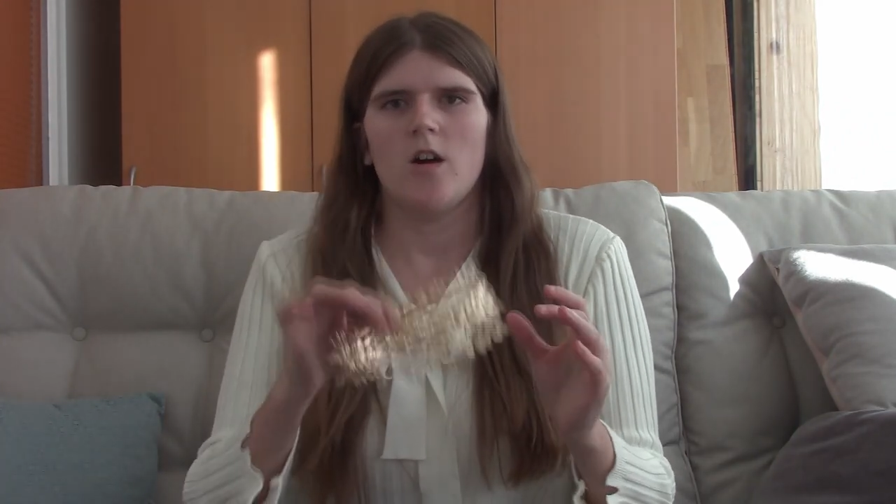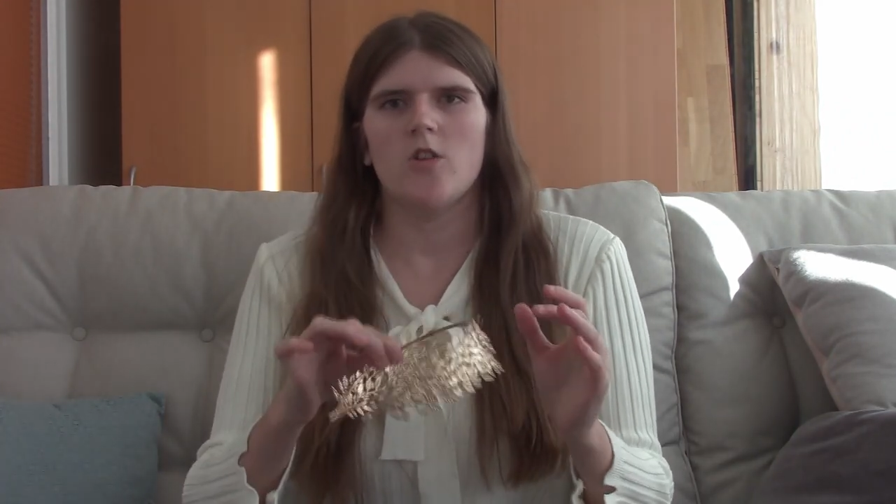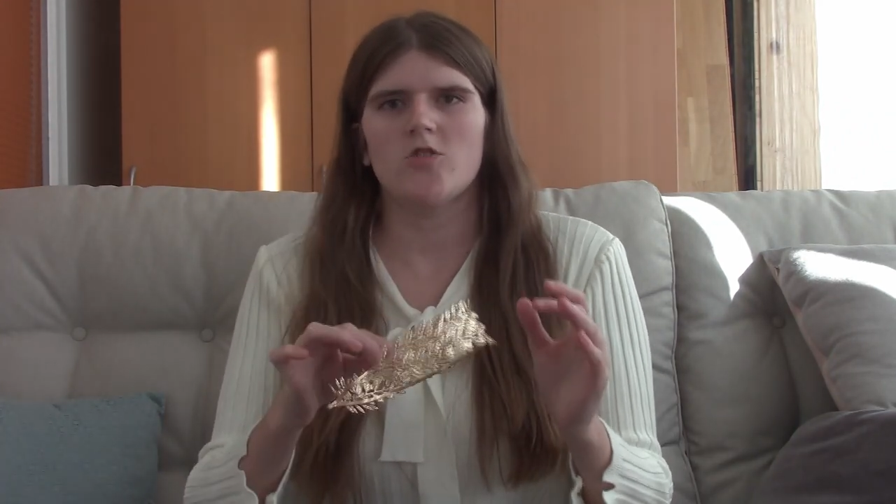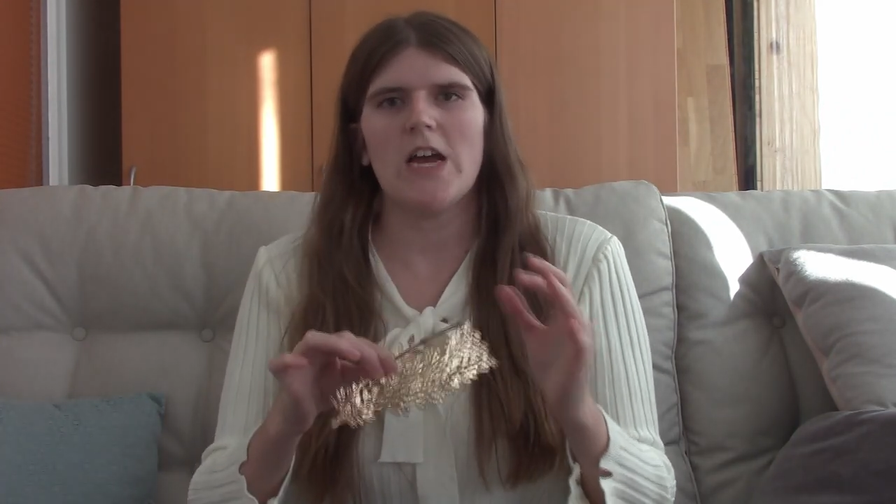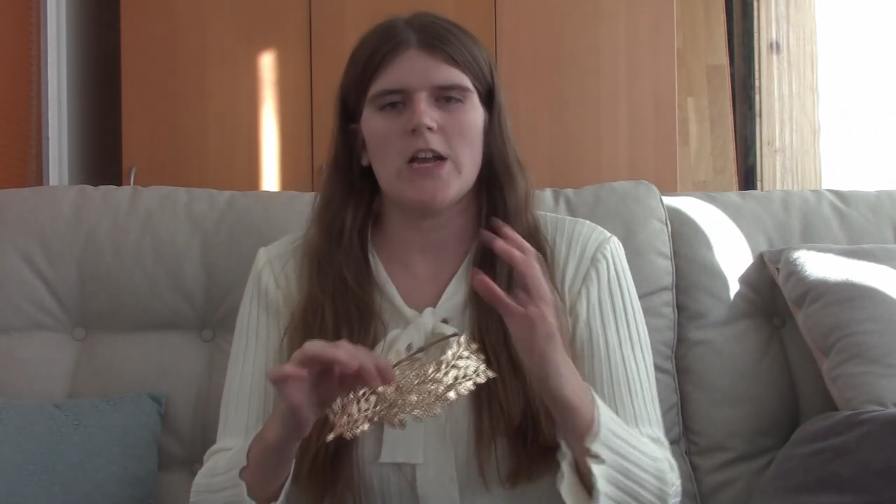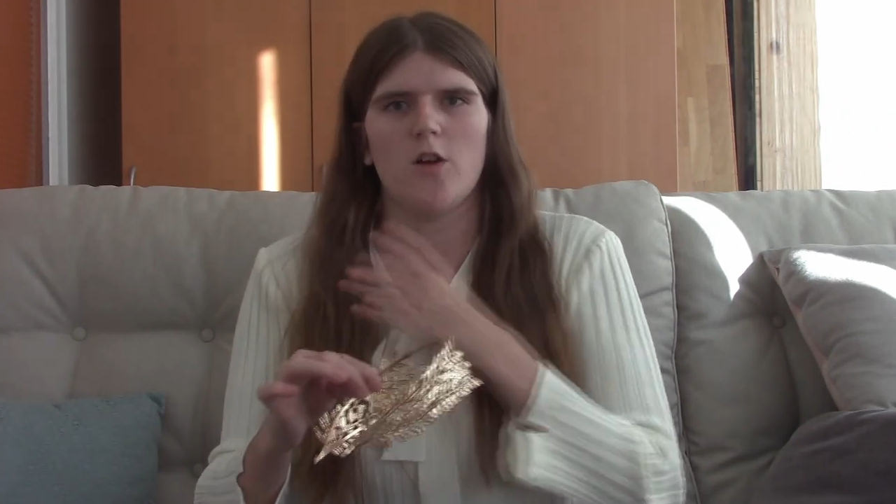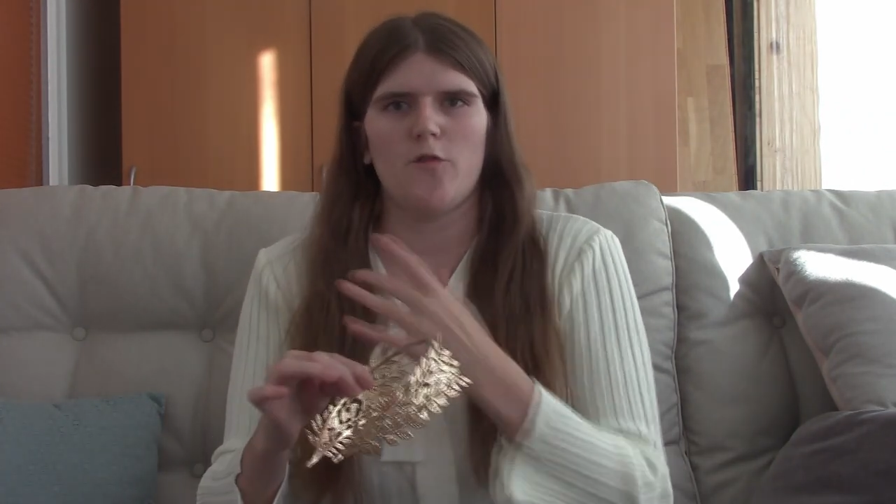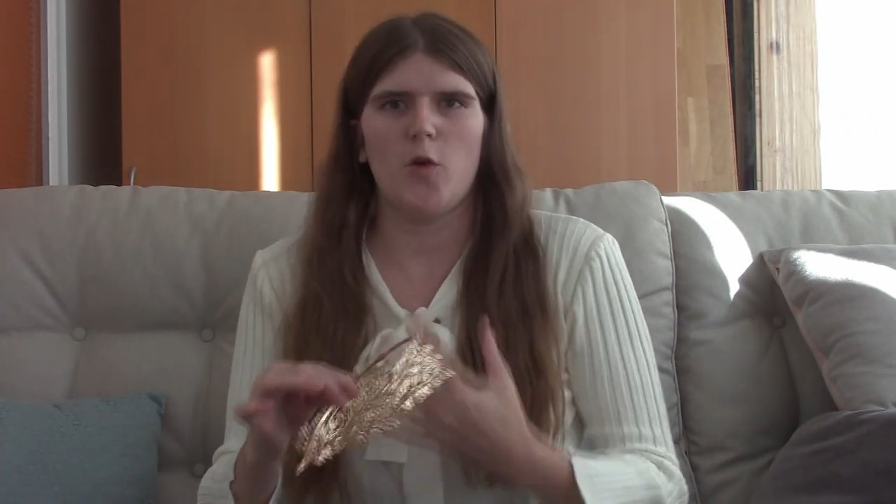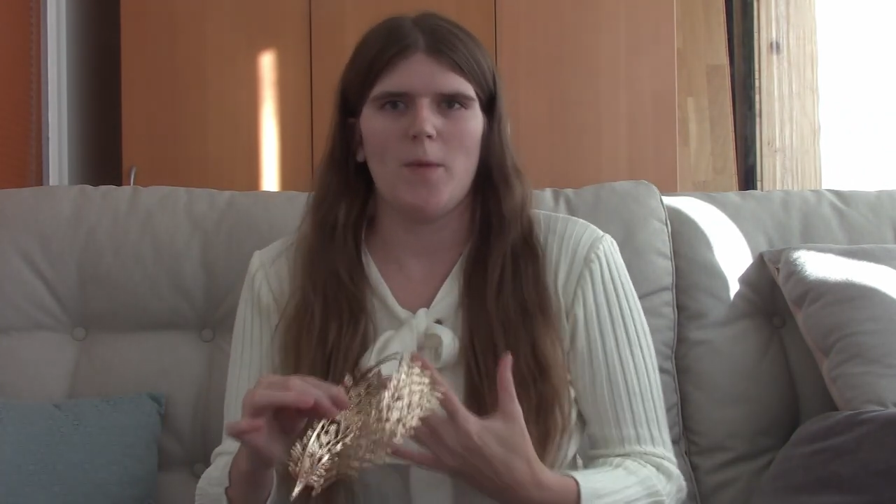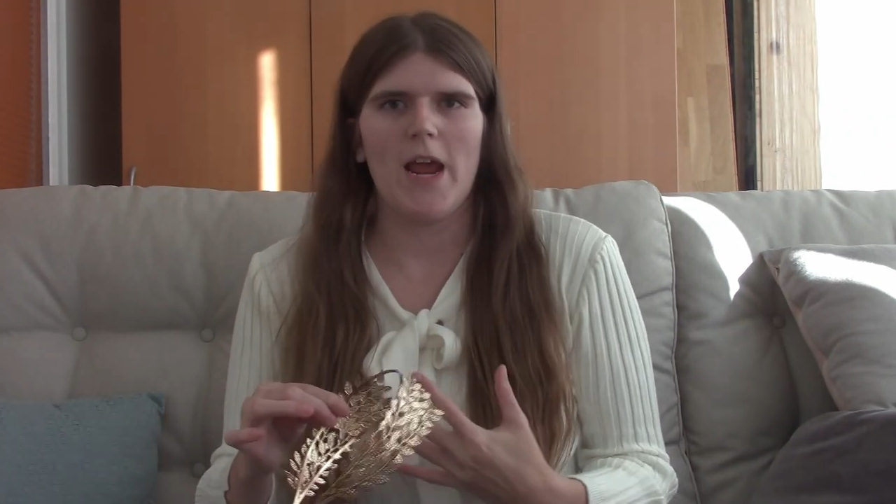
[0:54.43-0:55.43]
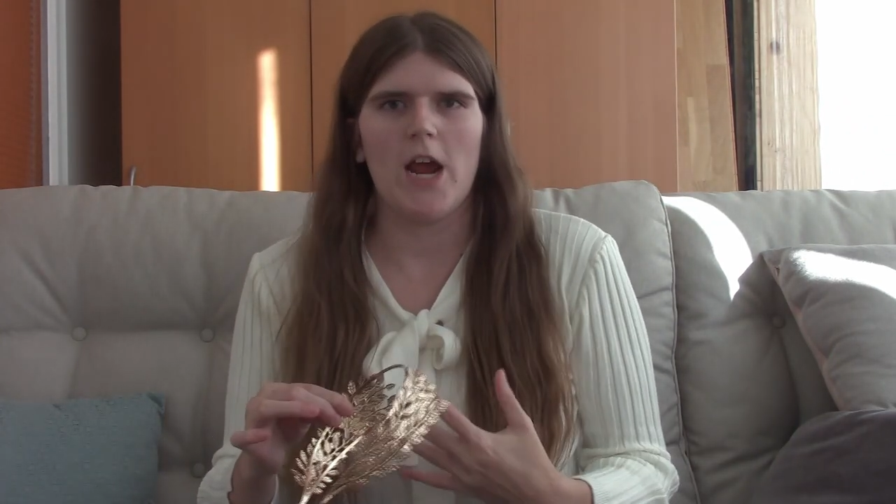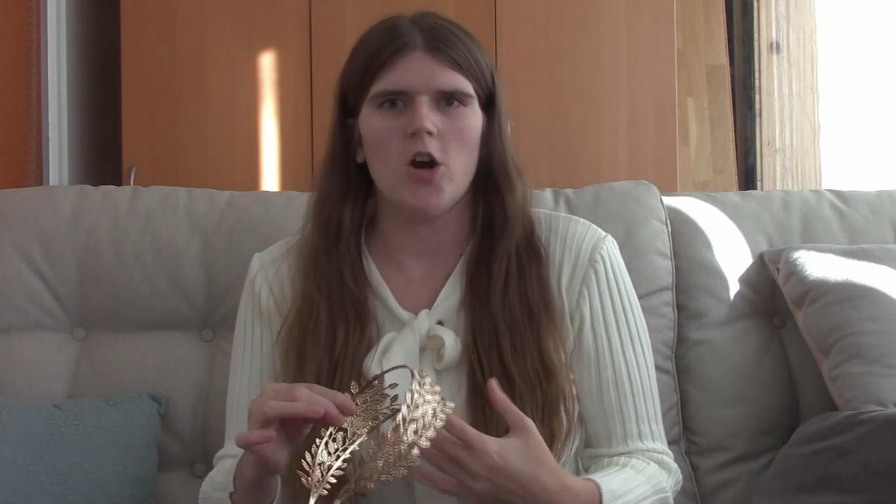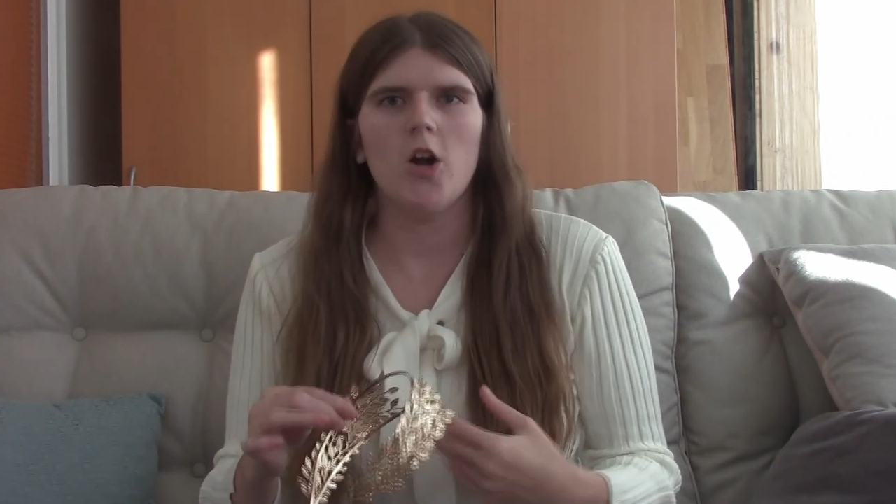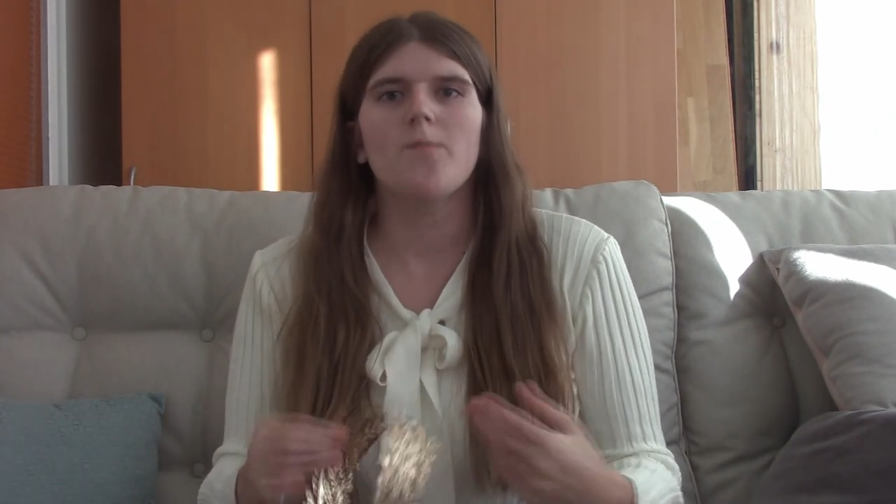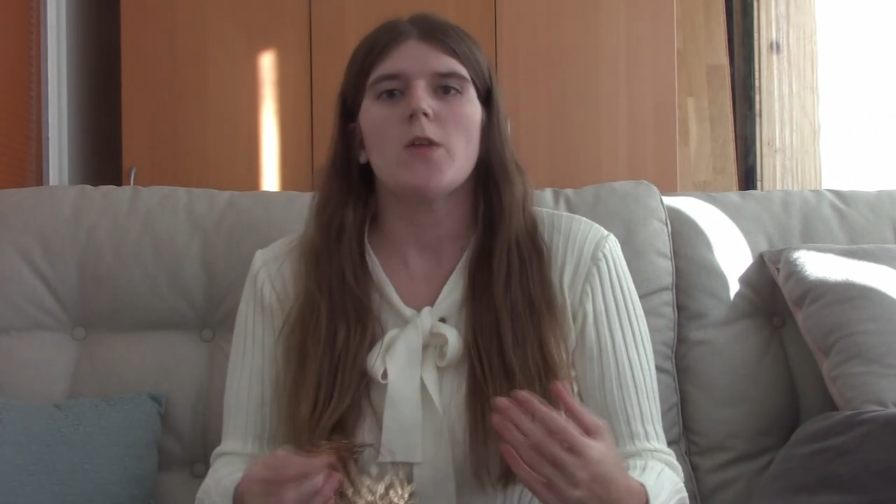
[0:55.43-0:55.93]
untangled from my
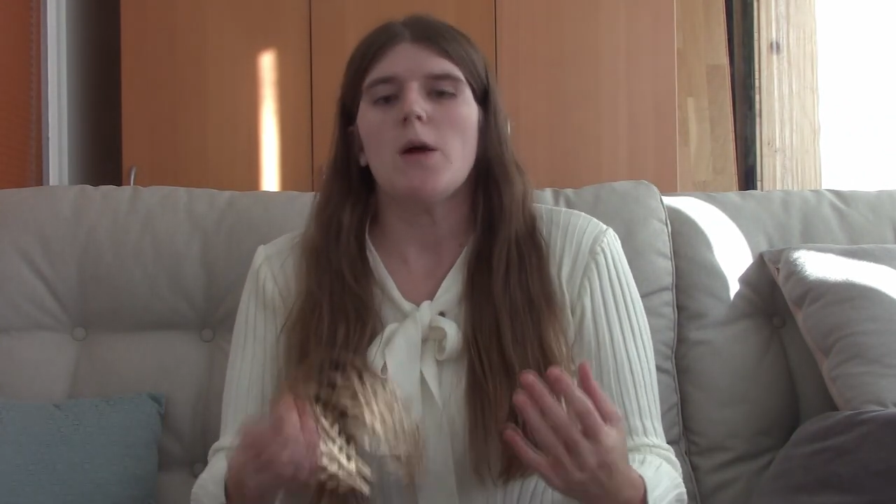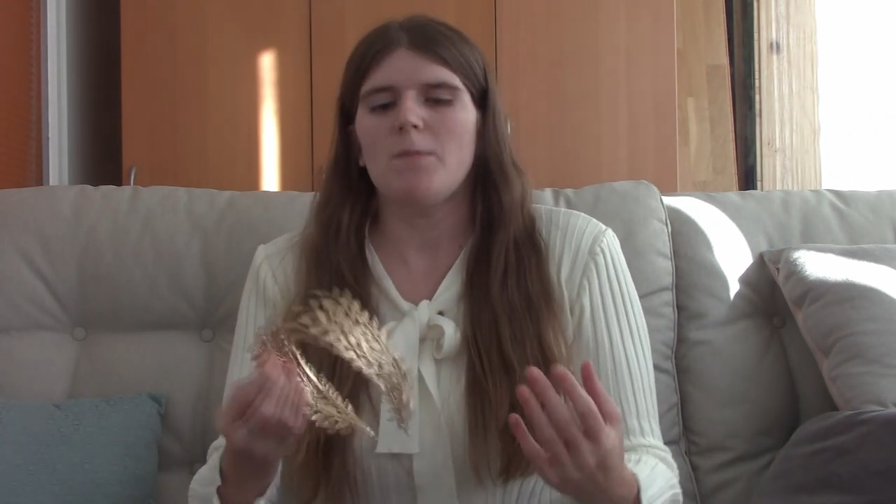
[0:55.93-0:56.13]
hair.